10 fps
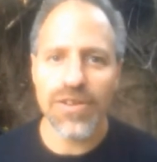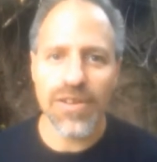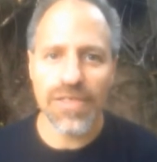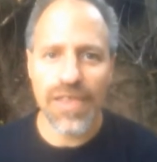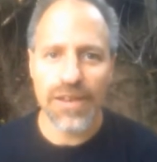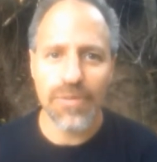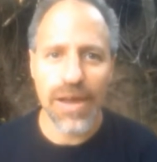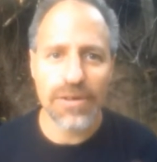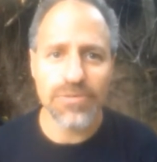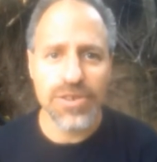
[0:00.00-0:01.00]
That way I
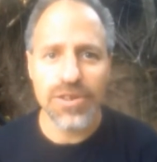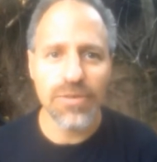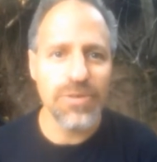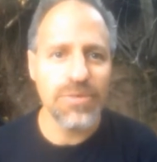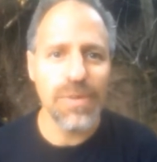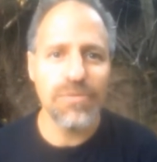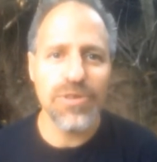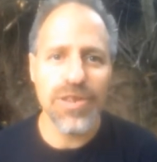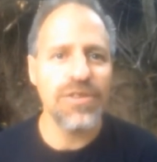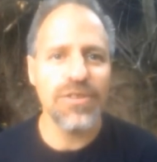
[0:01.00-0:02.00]
also know what to be putting
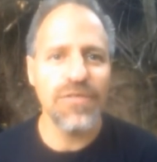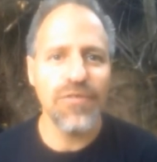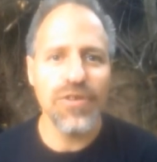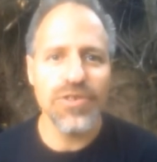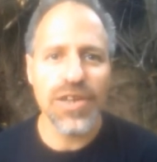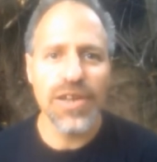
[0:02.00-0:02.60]
out in the future.